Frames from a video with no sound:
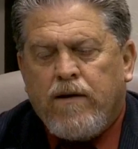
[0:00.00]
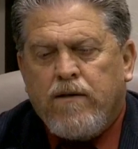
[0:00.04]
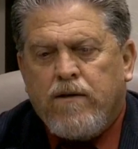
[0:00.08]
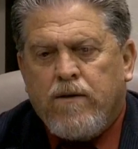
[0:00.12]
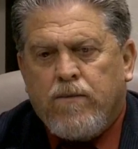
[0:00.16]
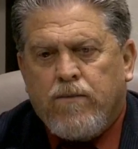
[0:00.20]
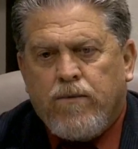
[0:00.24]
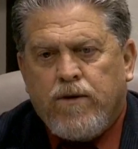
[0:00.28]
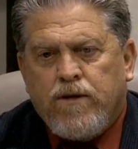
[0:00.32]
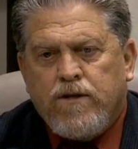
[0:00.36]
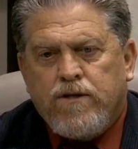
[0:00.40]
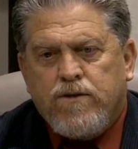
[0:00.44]
the
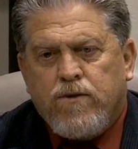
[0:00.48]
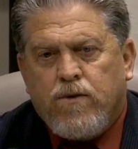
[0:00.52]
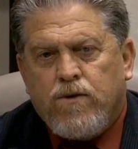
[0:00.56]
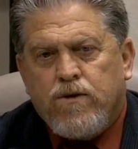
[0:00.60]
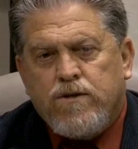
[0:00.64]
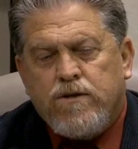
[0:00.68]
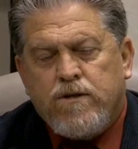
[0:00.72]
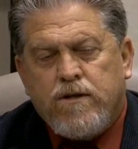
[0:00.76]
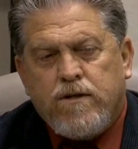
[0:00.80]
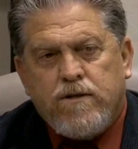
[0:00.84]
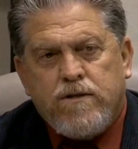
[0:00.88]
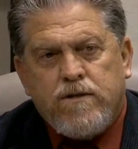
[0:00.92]

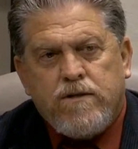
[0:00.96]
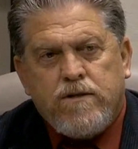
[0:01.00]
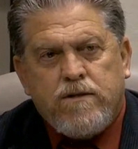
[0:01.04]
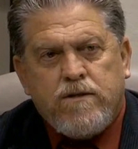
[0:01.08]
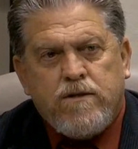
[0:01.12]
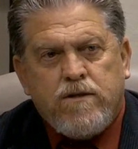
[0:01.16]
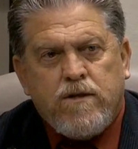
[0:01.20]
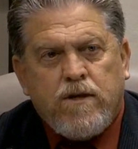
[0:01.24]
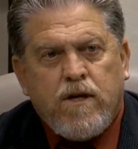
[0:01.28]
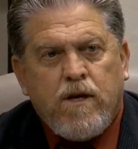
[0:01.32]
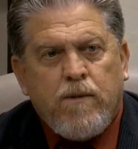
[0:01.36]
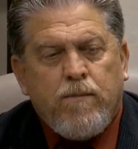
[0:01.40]
resources
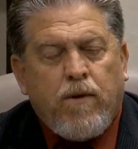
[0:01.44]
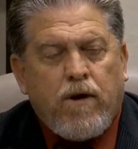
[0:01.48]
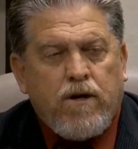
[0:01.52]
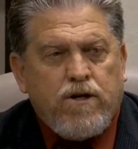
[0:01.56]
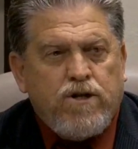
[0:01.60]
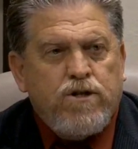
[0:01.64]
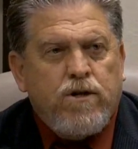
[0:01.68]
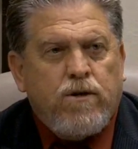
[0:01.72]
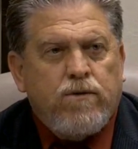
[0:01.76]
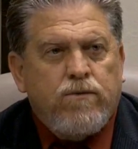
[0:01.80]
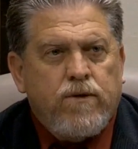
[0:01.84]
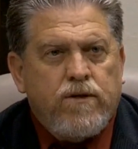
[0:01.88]
to keep our
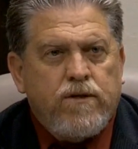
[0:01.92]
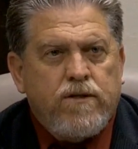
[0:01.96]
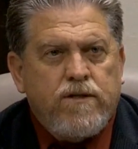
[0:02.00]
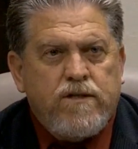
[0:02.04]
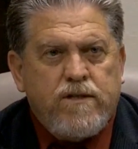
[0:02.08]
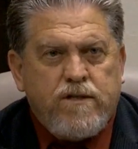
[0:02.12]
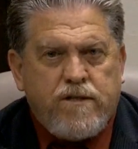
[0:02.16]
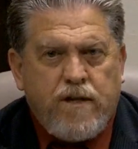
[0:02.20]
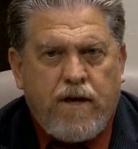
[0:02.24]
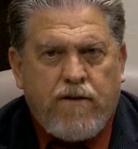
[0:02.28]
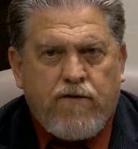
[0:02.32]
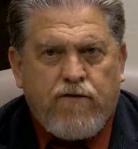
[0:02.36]
children
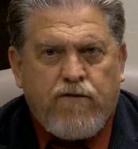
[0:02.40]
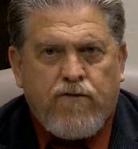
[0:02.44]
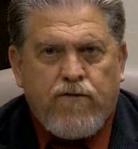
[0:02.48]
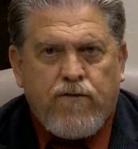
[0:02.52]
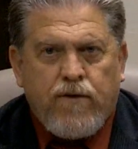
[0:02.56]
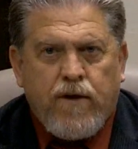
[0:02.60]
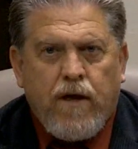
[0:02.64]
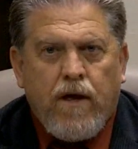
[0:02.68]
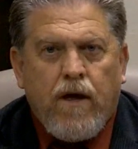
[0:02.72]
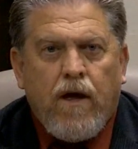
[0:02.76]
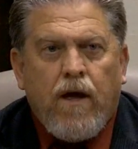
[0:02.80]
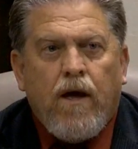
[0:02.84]
safe.
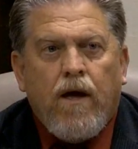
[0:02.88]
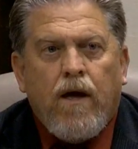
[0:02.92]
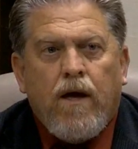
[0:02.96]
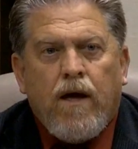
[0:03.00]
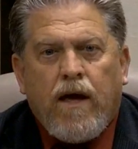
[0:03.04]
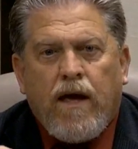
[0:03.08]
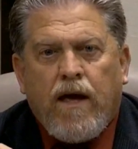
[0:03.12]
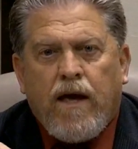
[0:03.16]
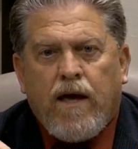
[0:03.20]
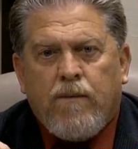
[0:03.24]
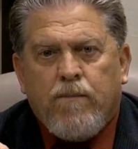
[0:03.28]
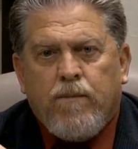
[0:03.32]

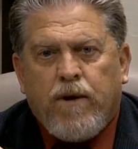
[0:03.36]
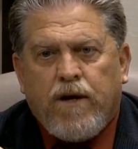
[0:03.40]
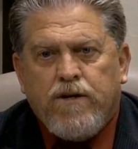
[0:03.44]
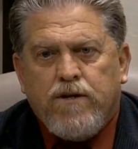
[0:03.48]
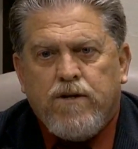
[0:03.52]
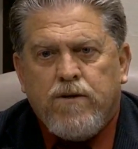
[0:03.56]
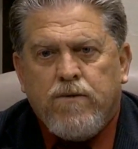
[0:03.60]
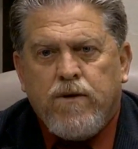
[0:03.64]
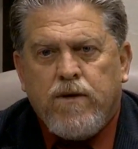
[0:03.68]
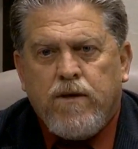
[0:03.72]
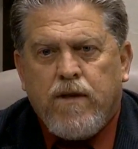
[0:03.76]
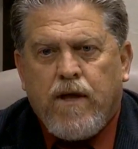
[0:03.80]
And by
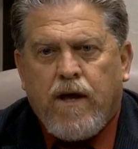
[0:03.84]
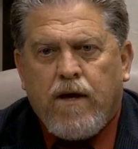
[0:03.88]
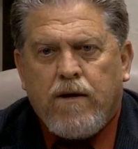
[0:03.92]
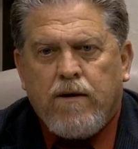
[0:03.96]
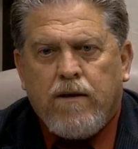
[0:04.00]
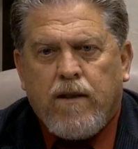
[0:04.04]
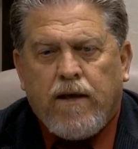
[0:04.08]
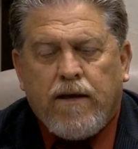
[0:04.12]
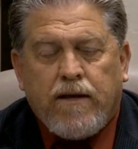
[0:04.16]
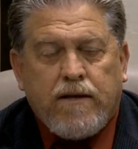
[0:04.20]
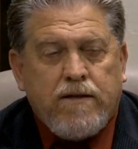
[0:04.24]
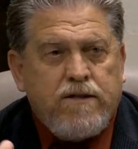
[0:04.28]
doing that,
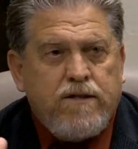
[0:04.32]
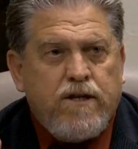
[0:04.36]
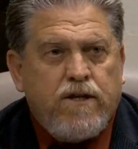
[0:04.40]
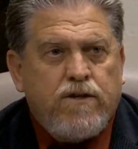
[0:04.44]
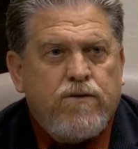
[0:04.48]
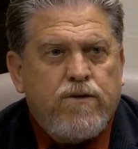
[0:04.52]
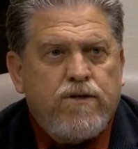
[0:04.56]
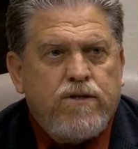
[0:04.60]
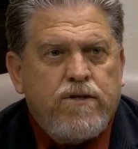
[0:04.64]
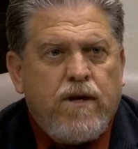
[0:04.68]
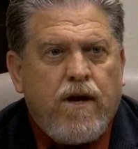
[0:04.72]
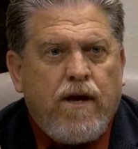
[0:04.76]
like in
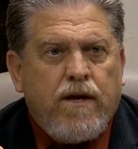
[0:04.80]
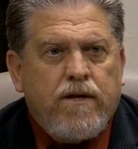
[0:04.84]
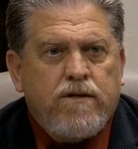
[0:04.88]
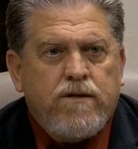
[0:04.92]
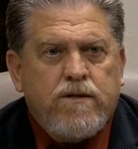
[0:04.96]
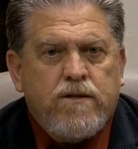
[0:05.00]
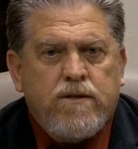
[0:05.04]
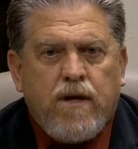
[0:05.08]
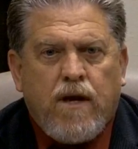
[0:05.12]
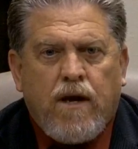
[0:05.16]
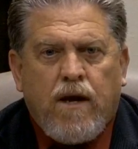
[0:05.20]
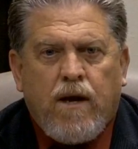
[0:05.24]
Citrus
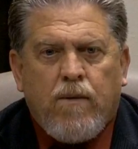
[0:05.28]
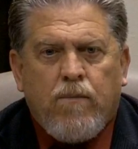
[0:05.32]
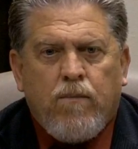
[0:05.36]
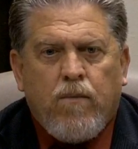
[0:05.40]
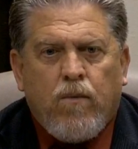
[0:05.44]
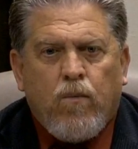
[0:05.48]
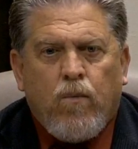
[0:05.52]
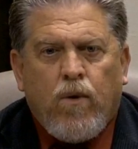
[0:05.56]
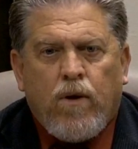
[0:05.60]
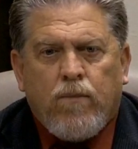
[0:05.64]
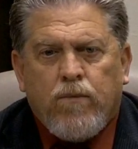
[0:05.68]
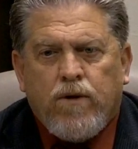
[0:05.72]
Heights,
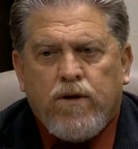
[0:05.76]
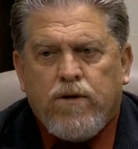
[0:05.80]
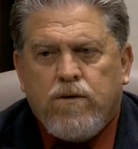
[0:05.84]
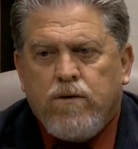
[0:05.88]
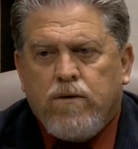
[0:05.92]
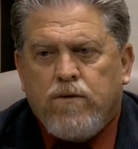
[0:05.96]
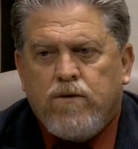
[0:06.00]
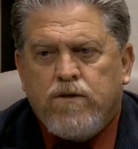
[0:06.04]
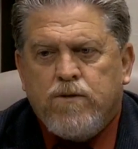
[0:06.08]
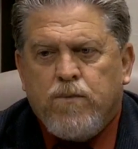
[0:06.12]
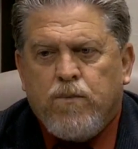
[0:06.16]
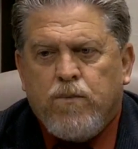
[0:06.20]
what we
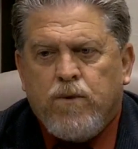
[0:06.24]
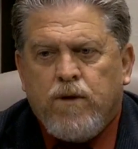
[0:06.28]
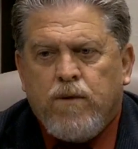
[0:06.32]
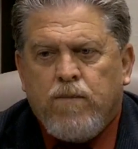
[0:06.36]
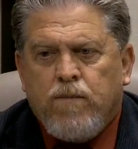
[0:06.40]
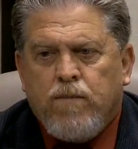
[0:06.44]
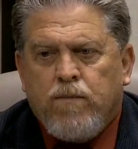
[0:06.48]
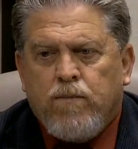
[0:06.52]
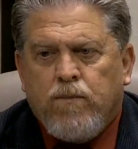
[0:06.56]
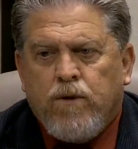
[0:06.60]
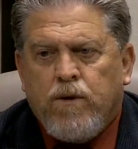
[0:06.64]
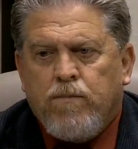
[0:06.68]
do is we
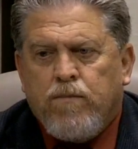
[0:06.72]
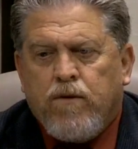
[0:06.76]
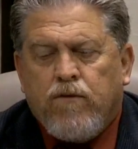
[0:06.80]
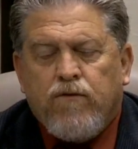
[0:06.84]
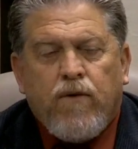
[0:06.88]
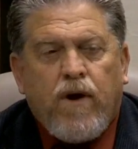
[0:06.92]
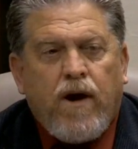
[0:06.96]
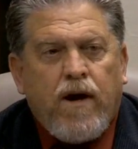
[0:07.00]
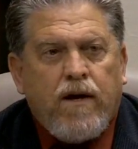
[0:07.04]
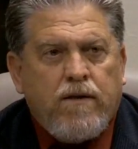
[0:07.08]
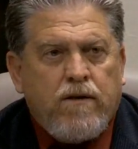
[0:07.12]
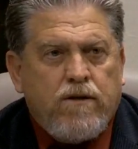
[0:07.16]

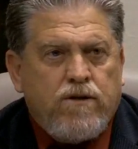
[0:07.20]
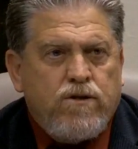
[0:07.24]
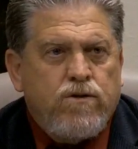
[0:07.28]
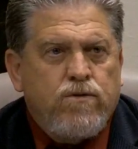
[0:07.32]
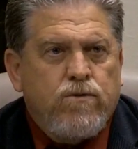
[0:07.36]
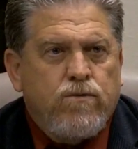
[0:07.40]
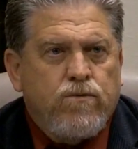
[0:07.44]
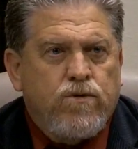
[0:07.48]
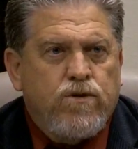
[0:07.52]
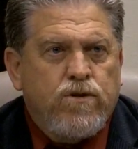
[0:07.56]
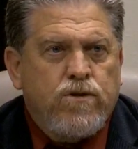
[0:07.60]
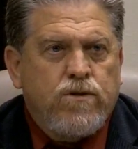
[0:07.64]
provide the
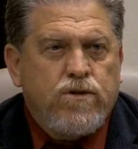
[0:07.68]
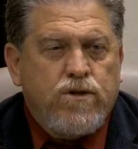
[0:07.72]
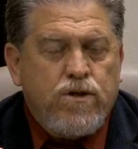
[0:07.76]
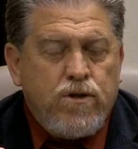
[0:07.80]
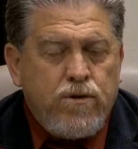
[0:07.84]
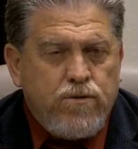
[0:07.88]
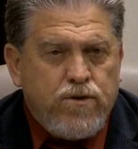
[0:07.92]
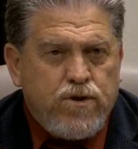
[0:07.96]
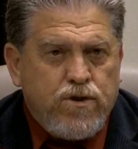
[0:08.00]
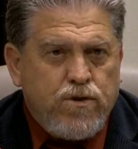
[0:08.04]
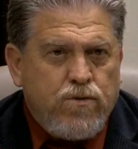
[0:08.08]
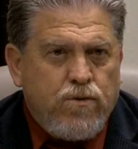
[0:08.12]

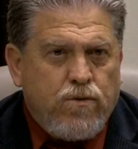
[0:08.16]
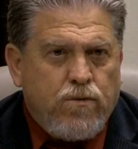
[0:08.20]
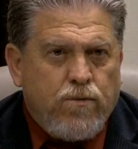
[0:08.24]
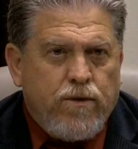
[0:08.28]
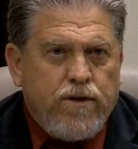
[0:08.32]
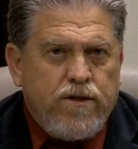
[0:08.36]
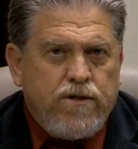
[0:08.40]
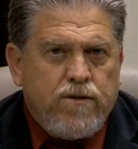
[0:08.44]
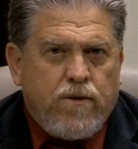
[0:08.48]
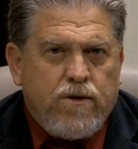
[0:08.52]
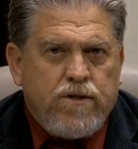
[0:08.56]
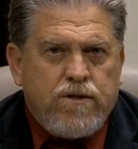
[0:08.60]
two school
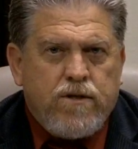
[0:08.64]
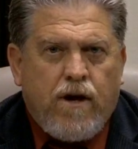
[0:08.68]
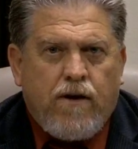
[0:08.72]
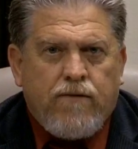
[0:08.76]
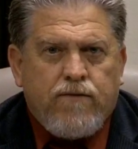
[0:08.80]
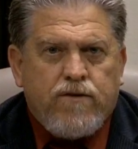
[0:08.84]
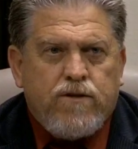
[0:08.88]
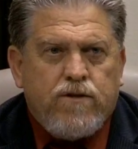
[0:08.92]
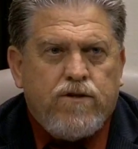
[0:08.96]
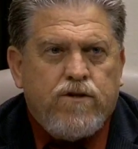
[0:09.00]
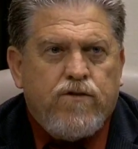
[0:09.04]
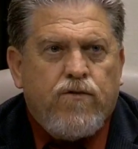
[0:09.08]
resource
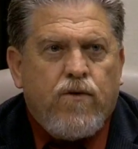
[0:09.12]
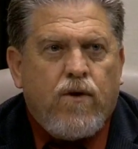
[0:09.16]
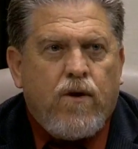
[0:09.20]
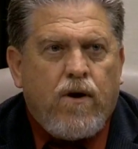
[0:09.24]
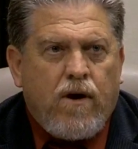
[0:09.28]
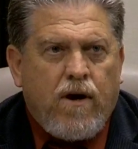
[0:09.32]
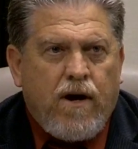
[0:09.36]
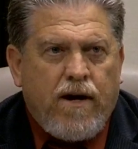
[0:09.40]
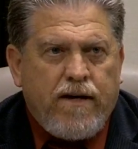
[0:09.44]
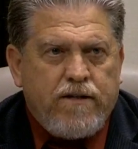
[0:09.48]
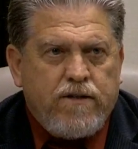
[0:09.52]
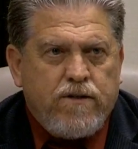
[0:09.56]
officers for our
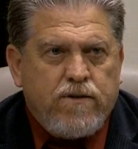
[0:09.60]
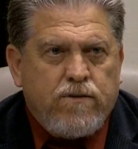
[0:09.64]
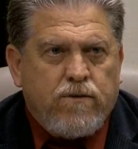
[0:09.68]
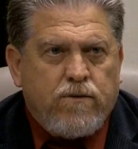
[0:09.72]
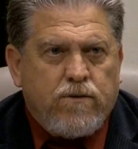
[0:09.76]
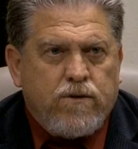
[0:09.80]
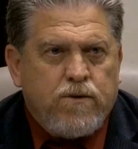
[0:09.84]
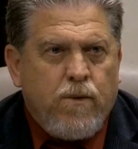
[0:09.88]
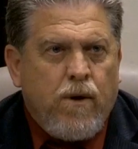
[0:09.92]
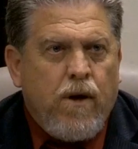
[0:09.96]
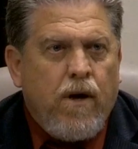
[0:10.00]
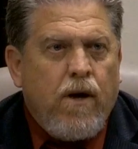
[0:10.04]
high
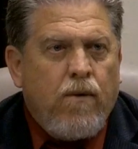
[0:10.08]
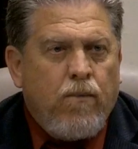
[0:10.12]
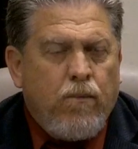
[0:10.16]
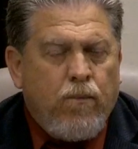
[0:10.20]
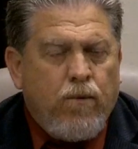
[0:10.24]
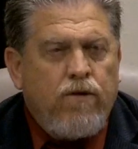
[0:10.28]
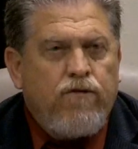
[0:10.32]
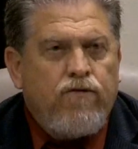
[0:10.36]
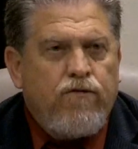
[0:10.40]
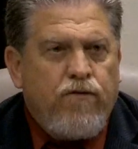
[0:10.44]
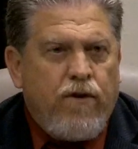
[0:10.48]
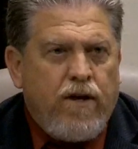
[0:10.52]
schools.
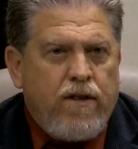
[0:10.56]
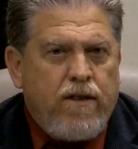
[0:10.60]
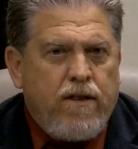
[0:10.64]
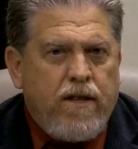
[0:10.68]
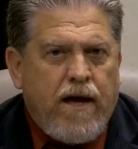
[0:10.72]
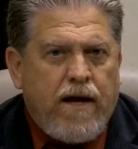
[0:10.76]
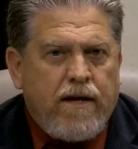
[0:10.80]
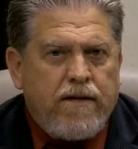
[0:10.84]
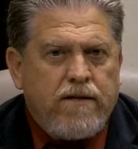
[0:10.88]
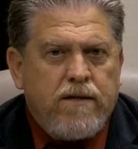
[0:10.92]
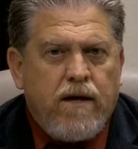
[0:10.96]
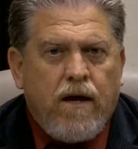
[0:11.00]
We fund
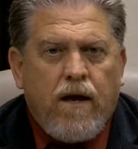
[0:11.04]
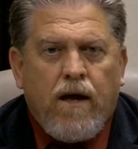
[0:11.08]
that.